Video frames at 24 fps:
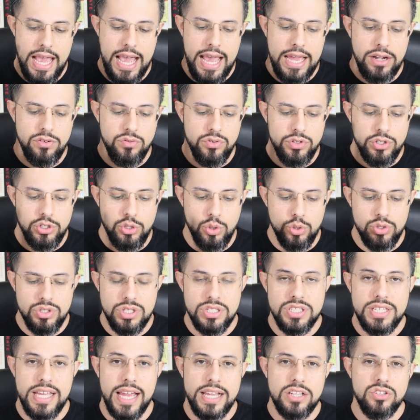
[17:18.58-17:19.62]
and
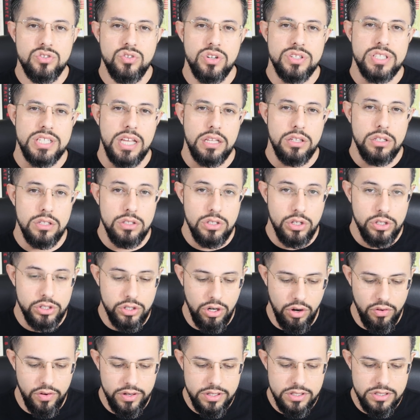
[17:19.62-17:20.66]
reduces extracellular
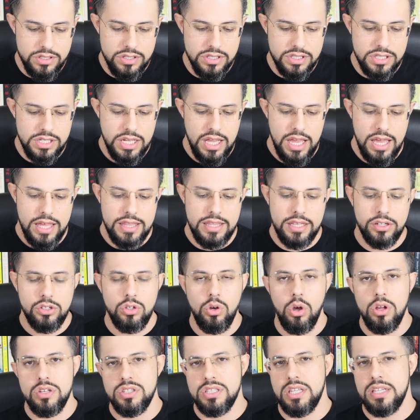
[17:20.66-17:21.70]
currents that
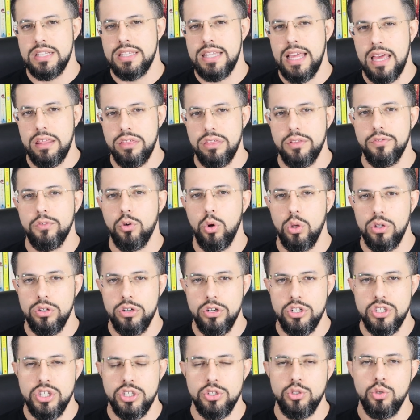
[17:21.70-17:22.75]
cause the death of
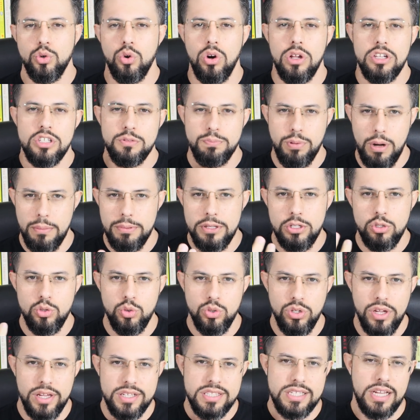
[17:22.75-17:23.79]
cholinergic neurons, probably
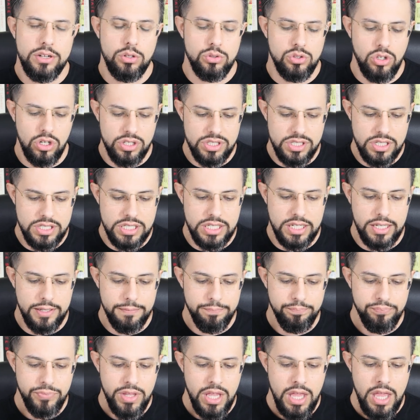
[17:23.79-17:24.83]
due to excitotoxicity.
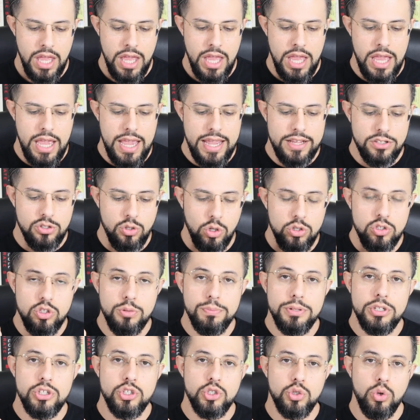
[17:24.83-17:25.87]
It's also
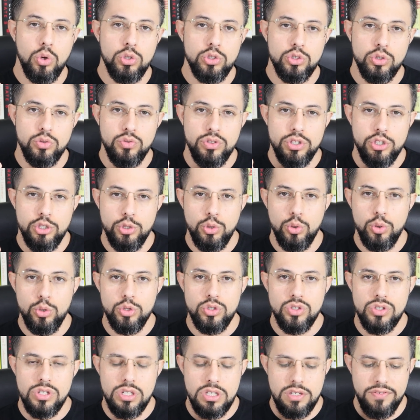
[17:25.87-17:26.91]
been shown to
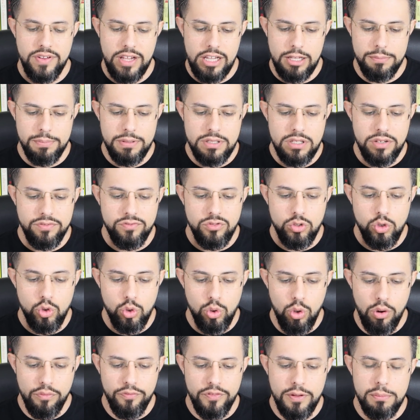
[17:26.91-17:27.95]
reduce the development of
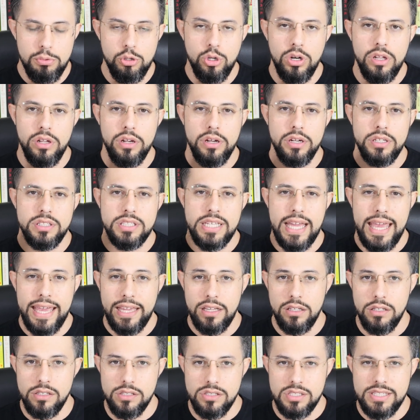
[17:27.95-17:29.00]
neurofibrillary
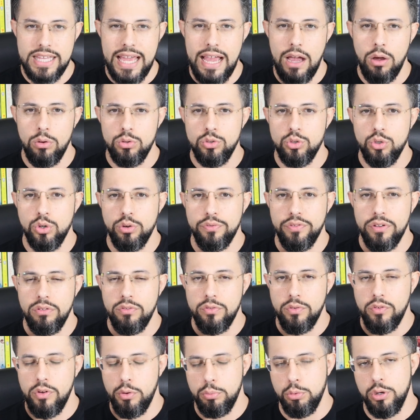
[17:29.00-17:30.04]
tangles, tau
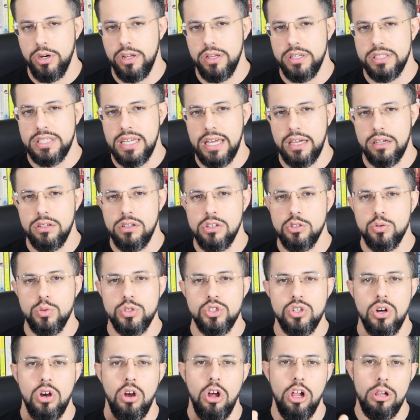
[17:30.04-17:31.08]
neurofibrillary tangles,
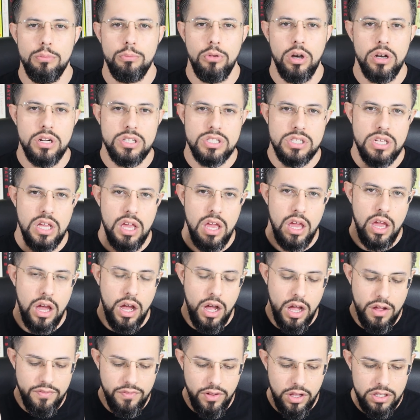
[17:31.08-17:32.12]
which are hallmarks
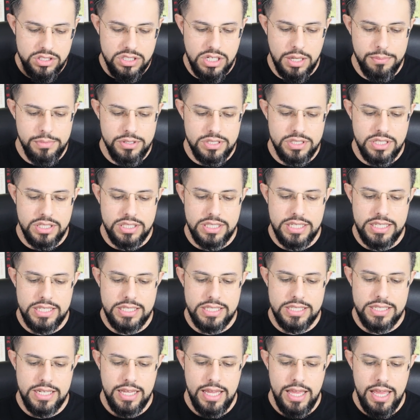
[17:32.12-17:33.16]
of Alzheimer's
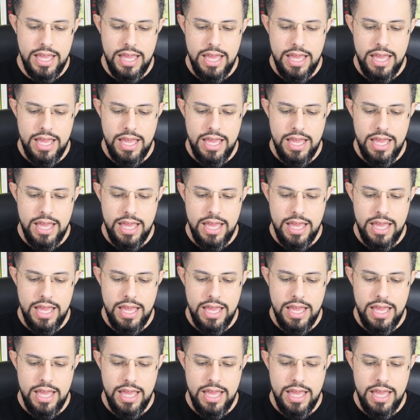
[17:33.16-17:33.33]
disease.